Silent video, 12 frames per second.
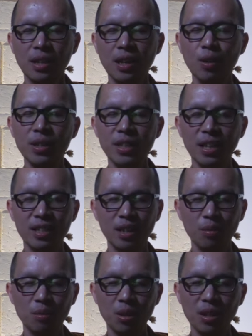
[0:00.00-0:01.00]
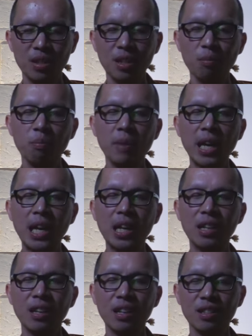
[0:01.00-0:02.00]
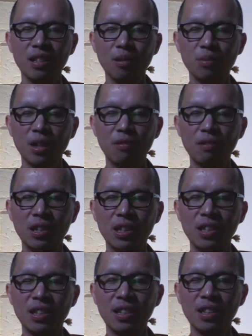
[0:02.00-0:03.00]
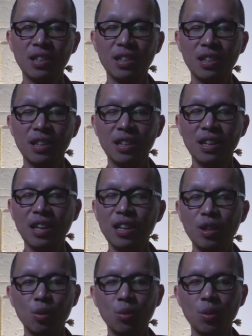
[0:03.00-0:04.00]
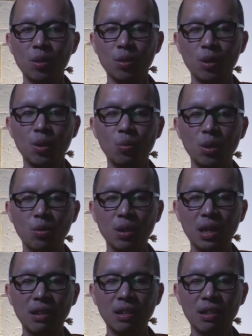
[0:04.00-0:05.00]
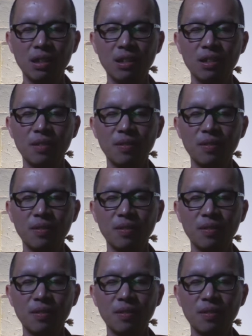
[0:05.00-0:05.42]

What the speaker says: Once you accept pain, accept suffering, and then you can work with anything.